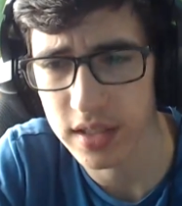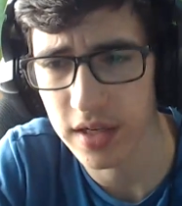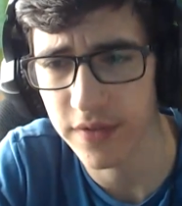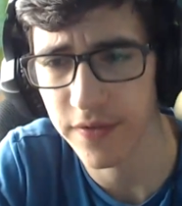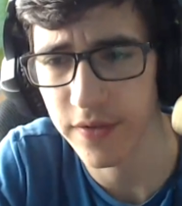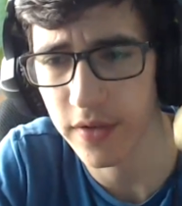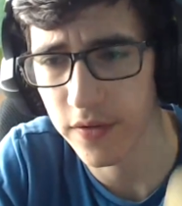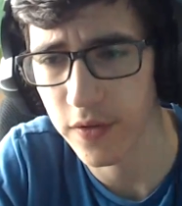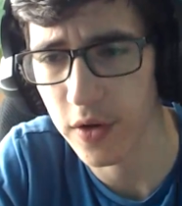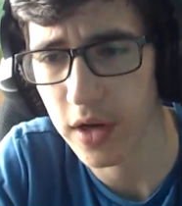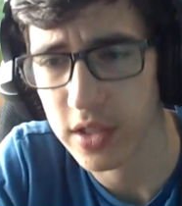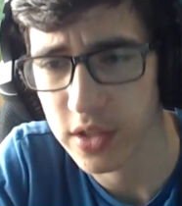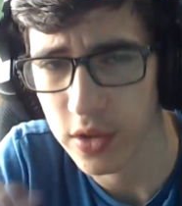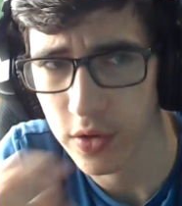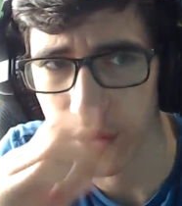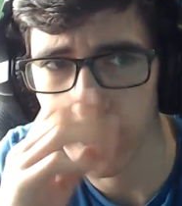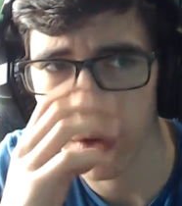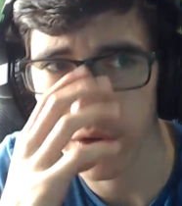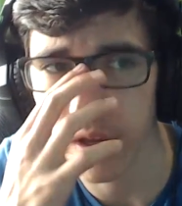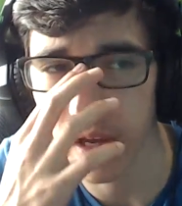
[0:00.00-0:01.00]
If you guys
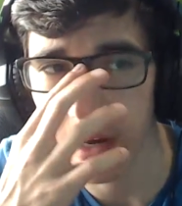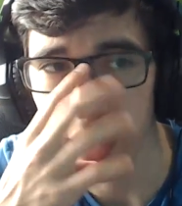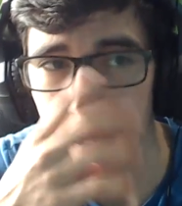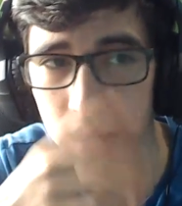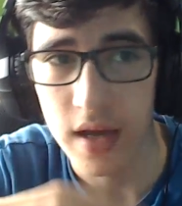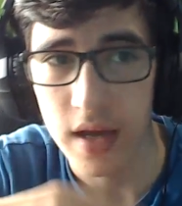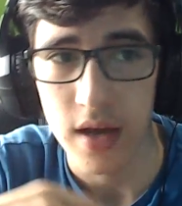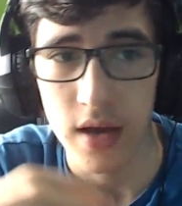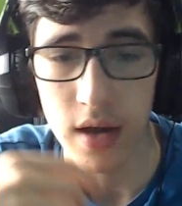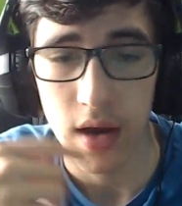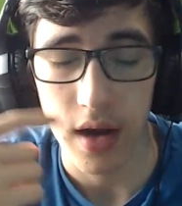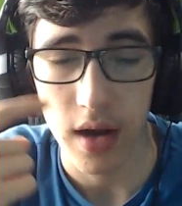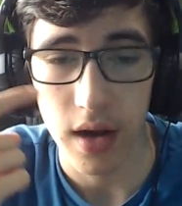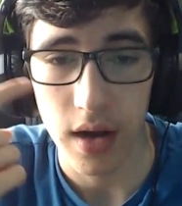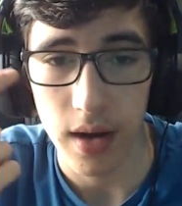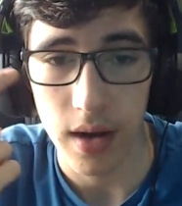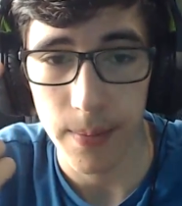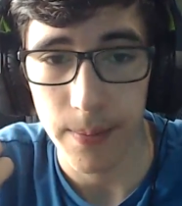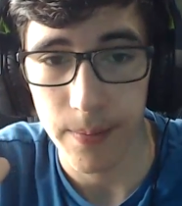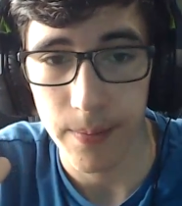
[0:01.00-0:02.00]
don't know yet,
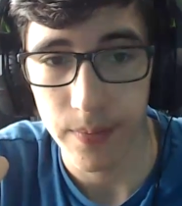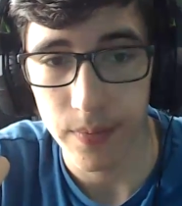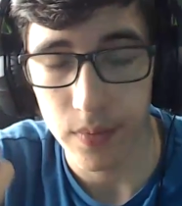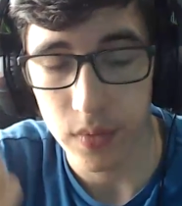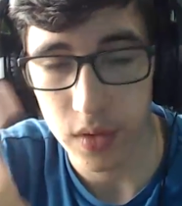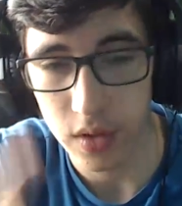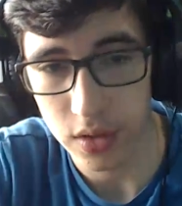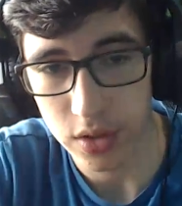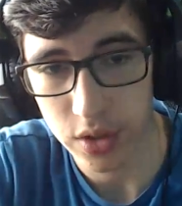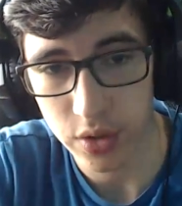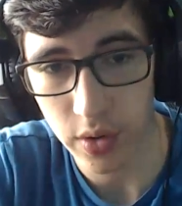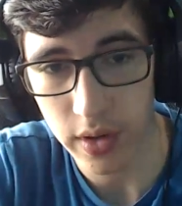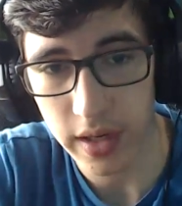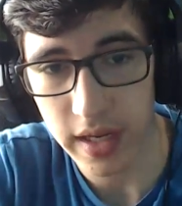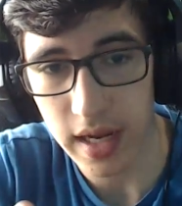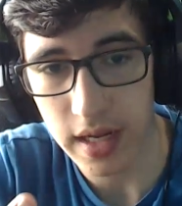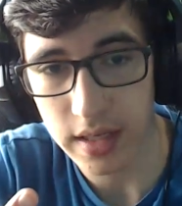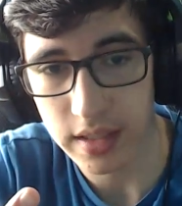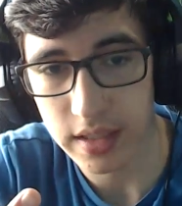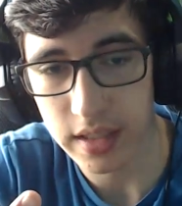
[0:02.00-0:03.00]

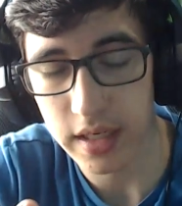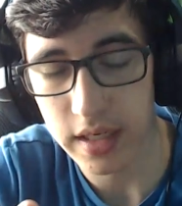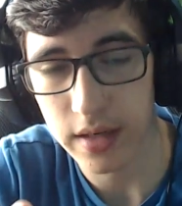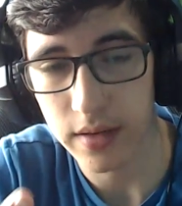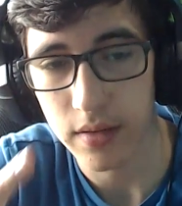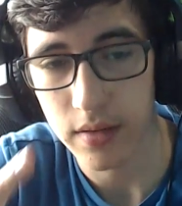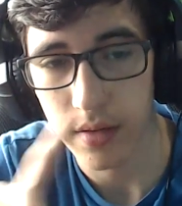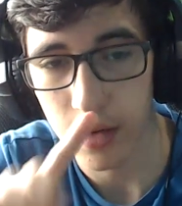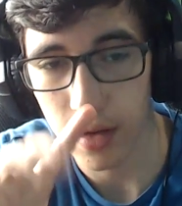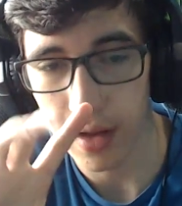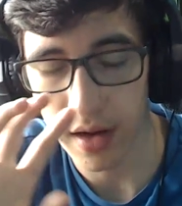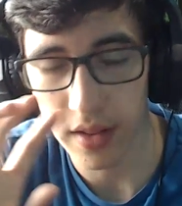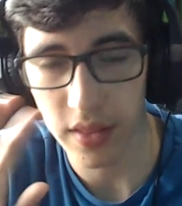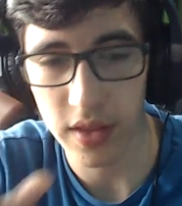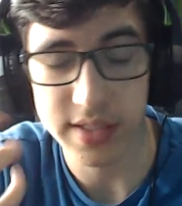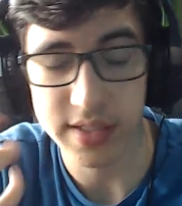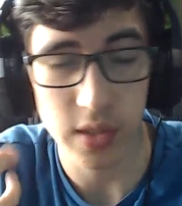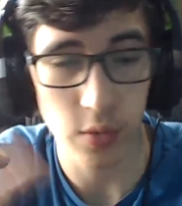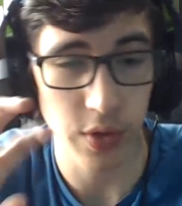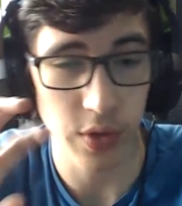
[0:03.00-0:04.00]
2018,
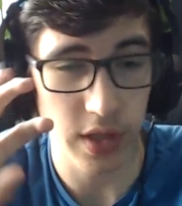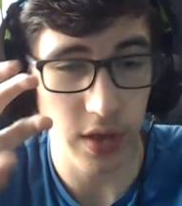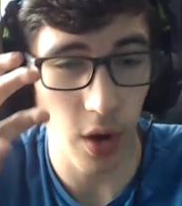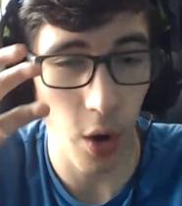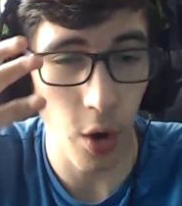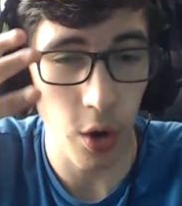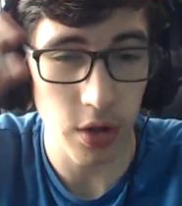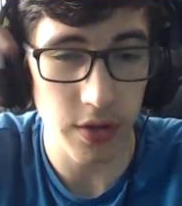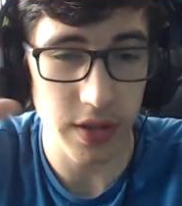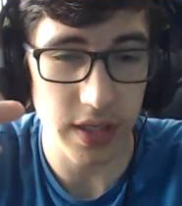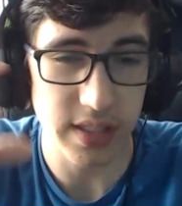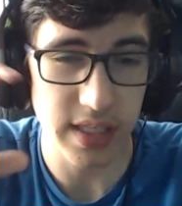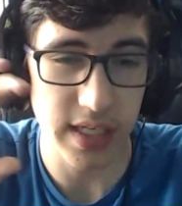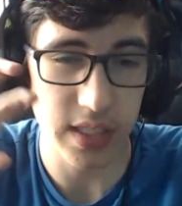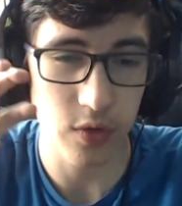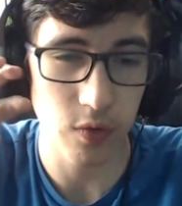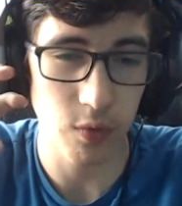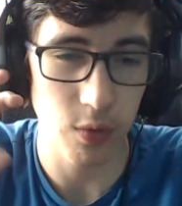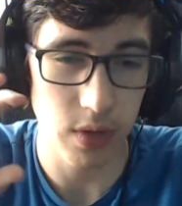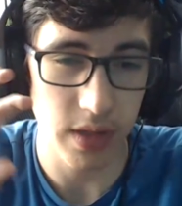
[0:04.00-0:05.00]
and all of these
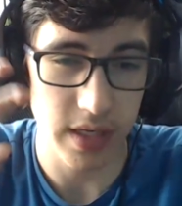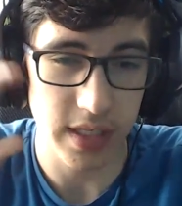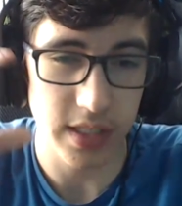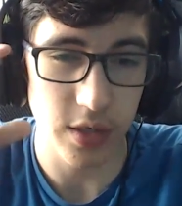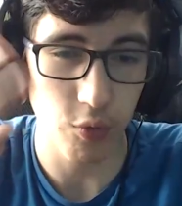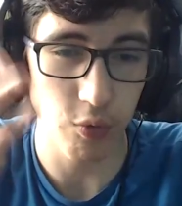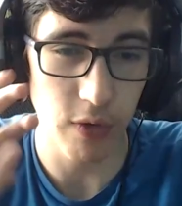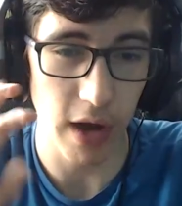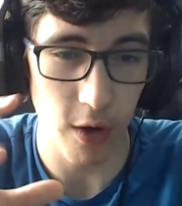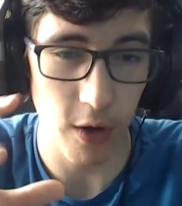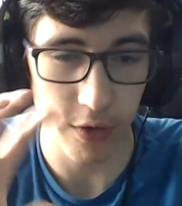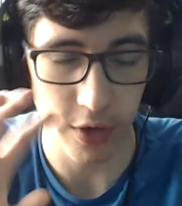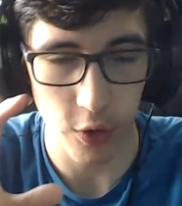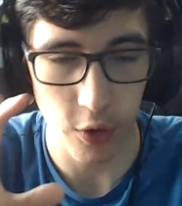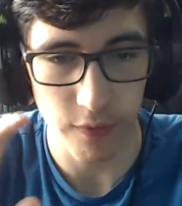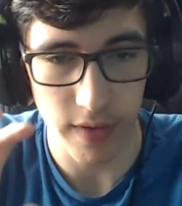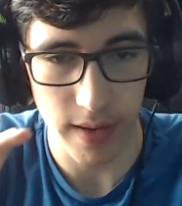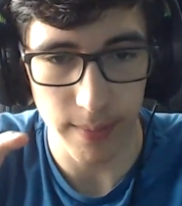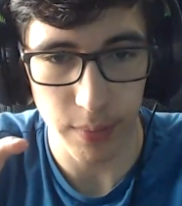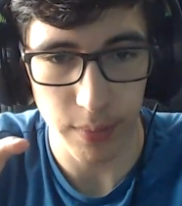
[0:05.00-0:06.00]
things will release around
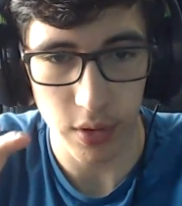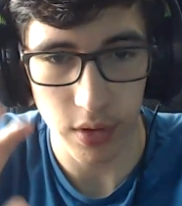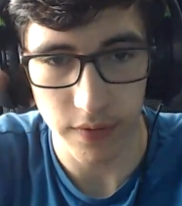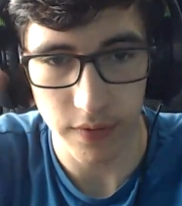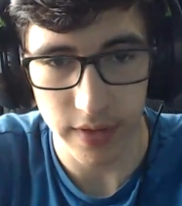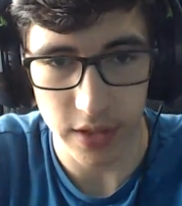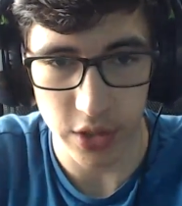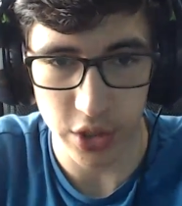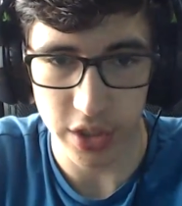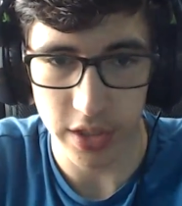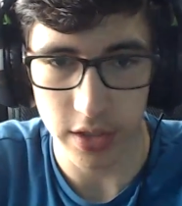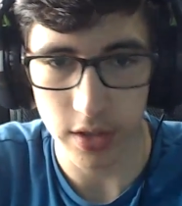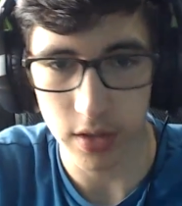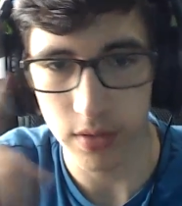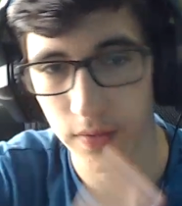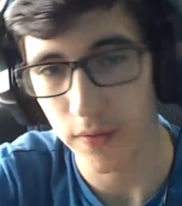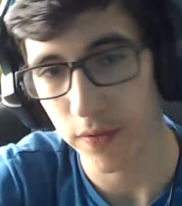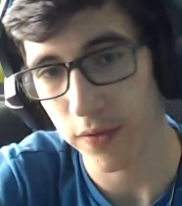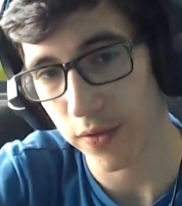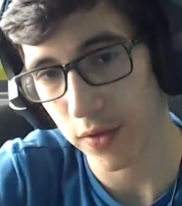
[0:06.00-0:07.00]
November of each
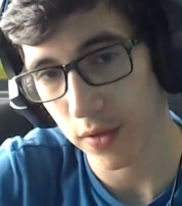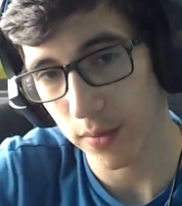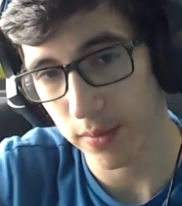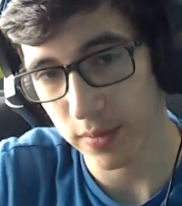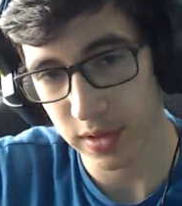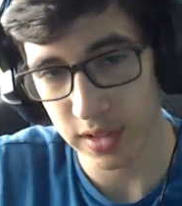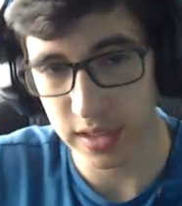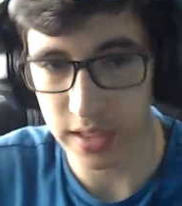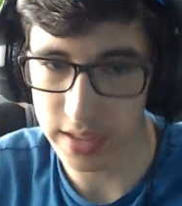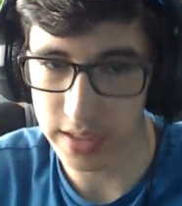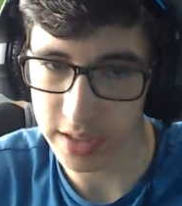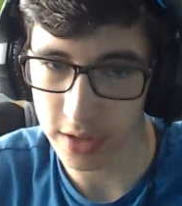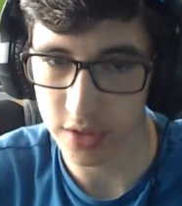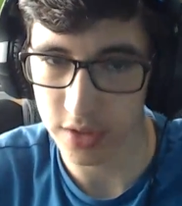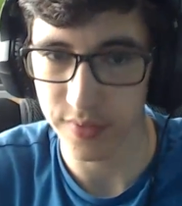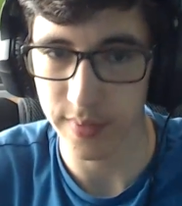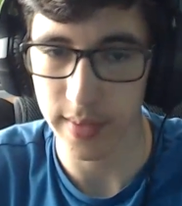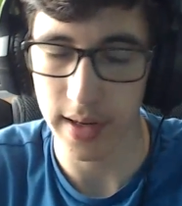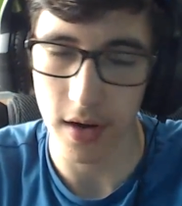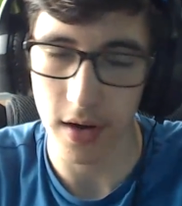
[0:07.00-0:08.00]
year from 6 years
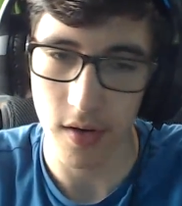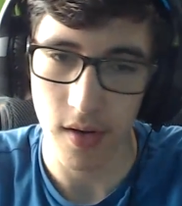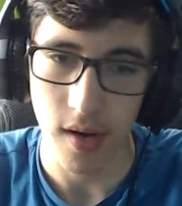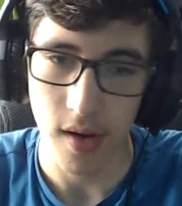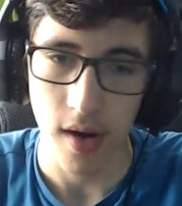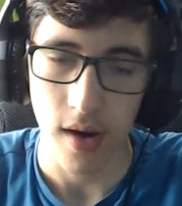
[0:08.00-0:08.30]
from now.